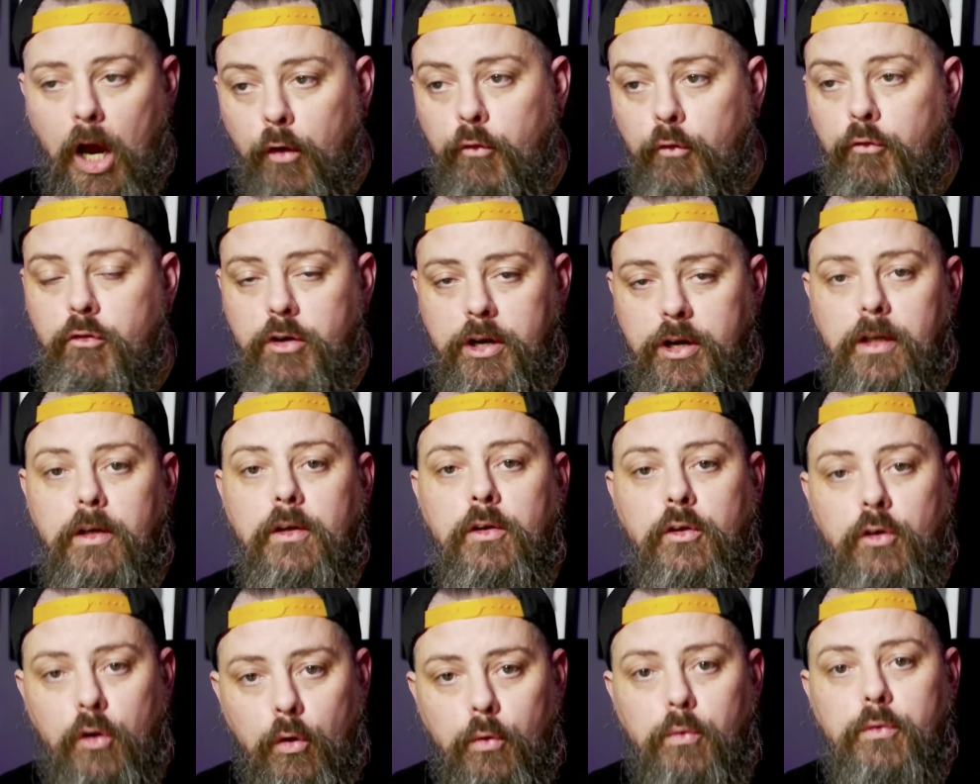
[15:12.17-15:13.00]
a
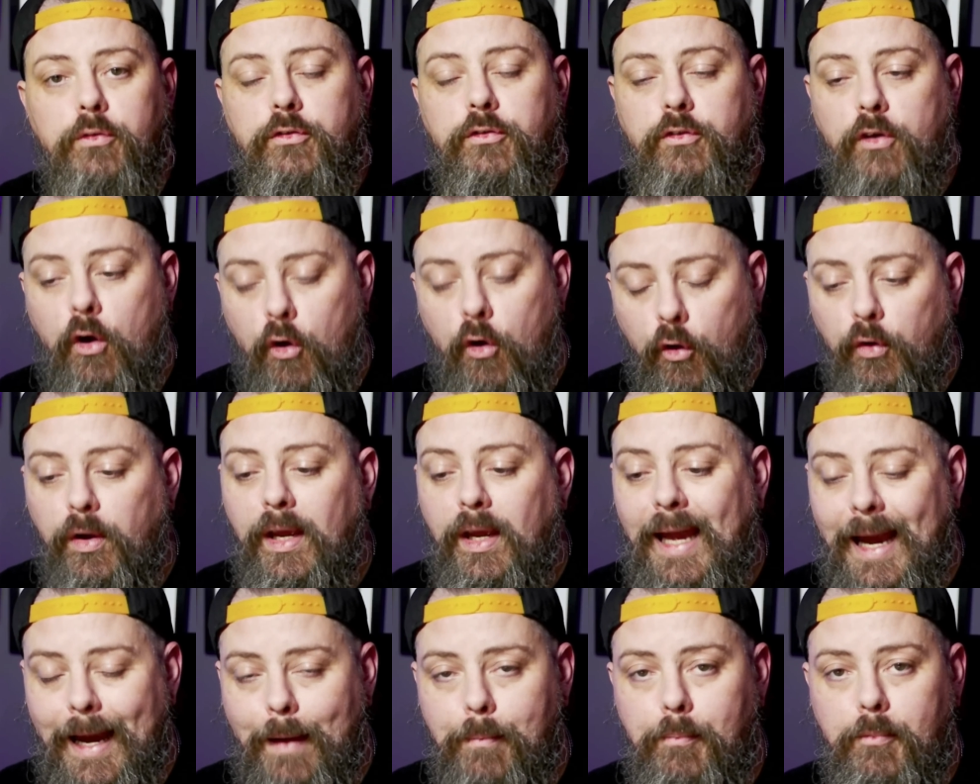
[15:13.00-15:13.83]
real ghost
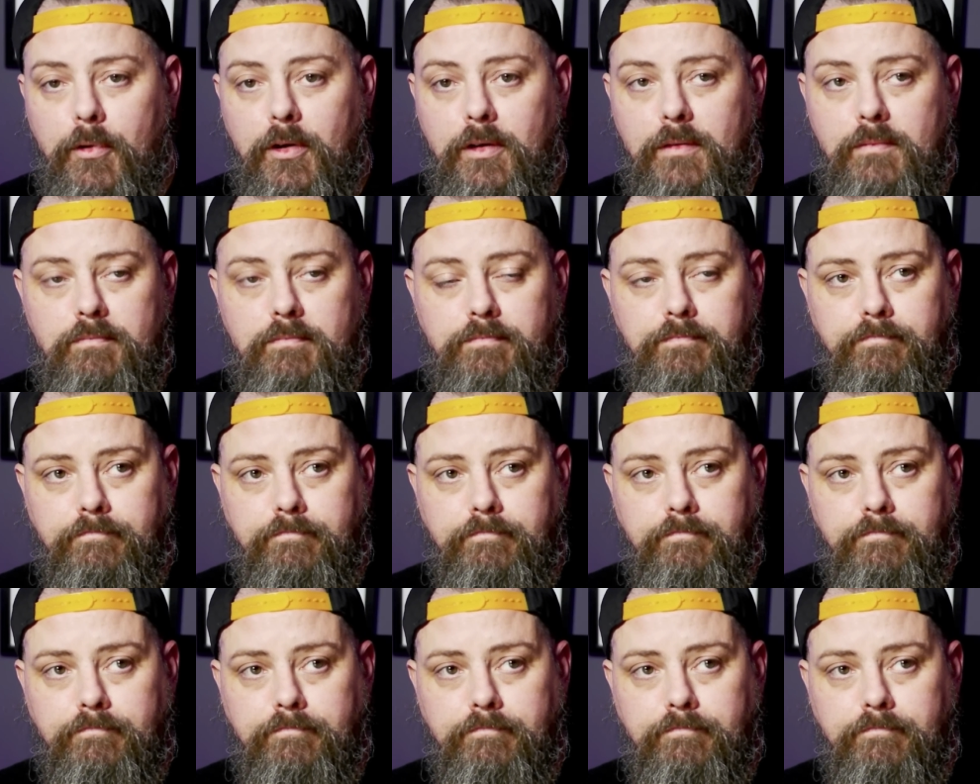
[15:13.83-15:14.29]
on camera.